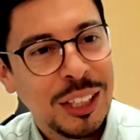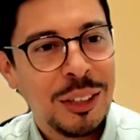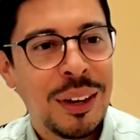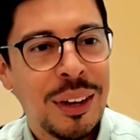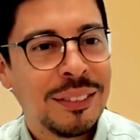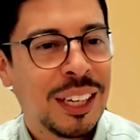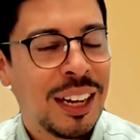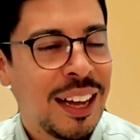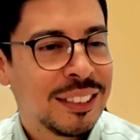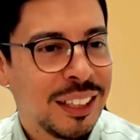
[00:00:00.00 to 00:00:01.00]
You know, I was going to
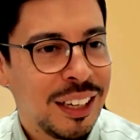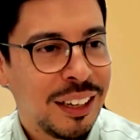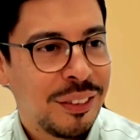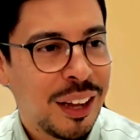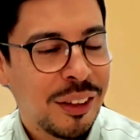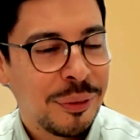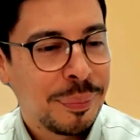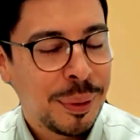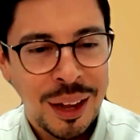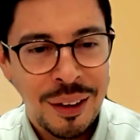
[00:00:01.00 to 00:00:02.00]
ask if other
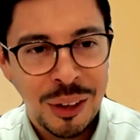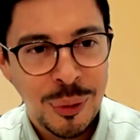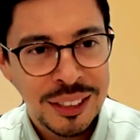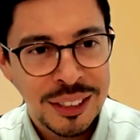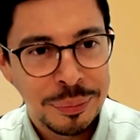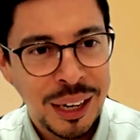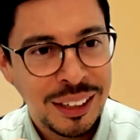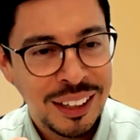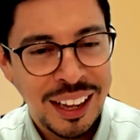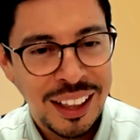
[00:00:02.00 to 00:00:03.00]
people have other question, but
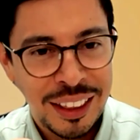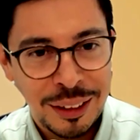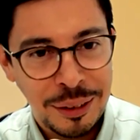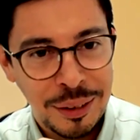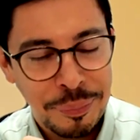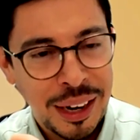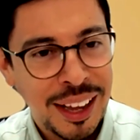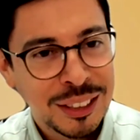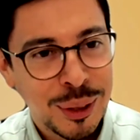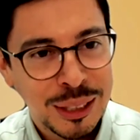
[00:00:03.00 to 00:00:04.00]
I, I, think my
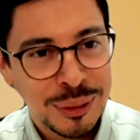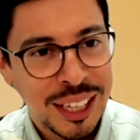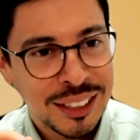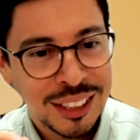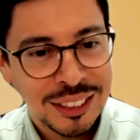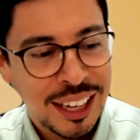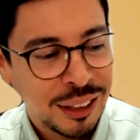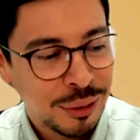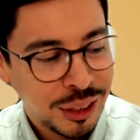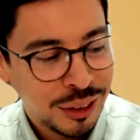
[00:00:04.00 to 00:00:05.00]
next question was actually
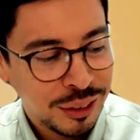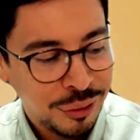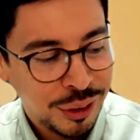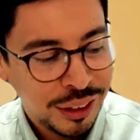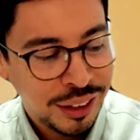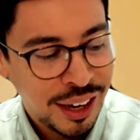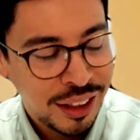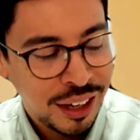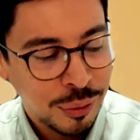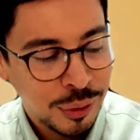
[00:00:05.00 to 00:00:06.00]
exactly where you where you
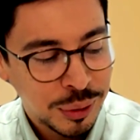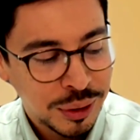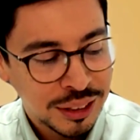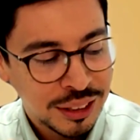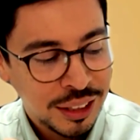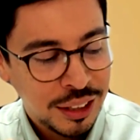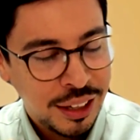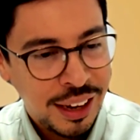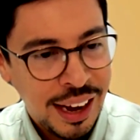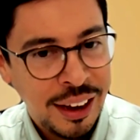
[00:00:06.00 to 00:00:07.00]
ended there, which was
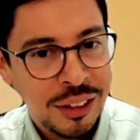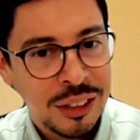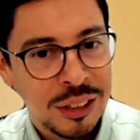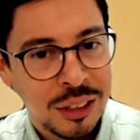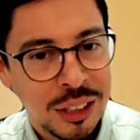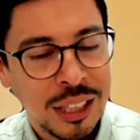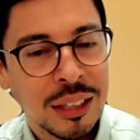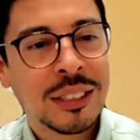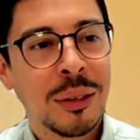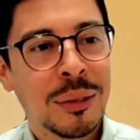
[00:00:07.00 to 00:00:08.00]
how did it
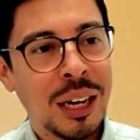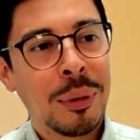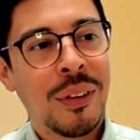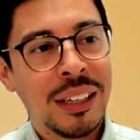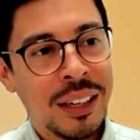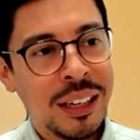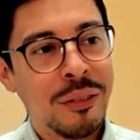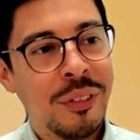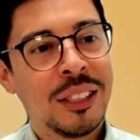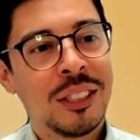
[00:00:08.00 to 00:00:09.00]
sounds like there was a number of
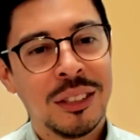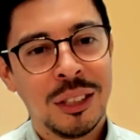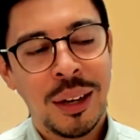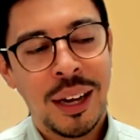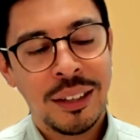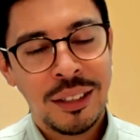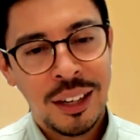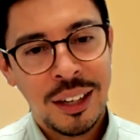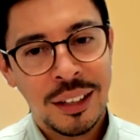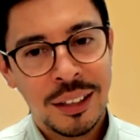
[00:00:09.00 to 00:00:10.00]
interventions you had
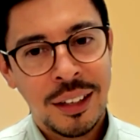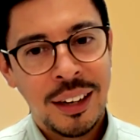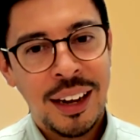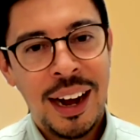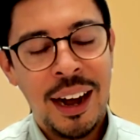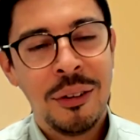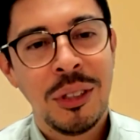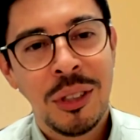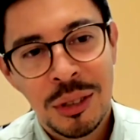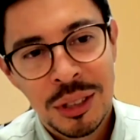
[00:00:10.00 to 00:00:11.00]
done. How
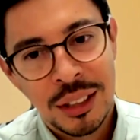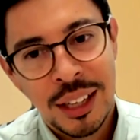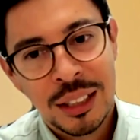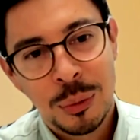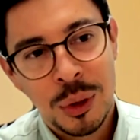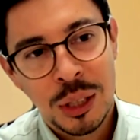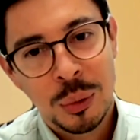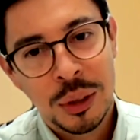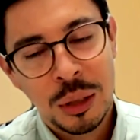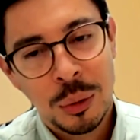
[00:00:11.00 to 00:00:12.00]
did you select which
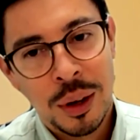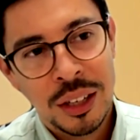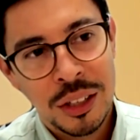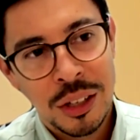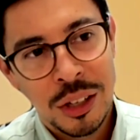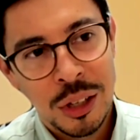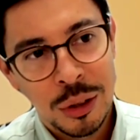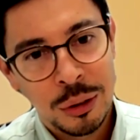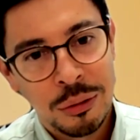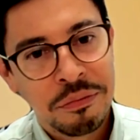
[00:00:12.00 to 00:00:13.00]
one you wanted to
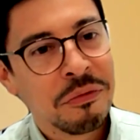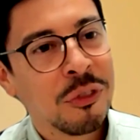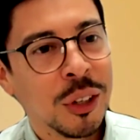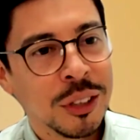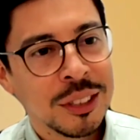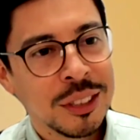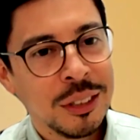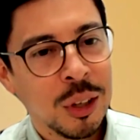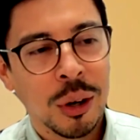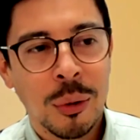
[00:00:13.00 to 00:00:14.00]
do first,
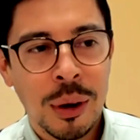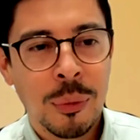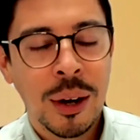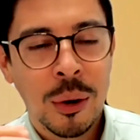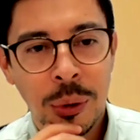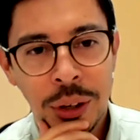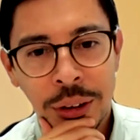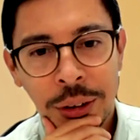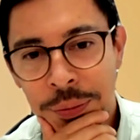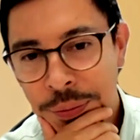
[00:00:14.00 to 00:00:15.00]
or in what
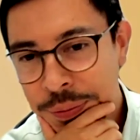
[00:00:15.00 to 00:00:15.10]
order?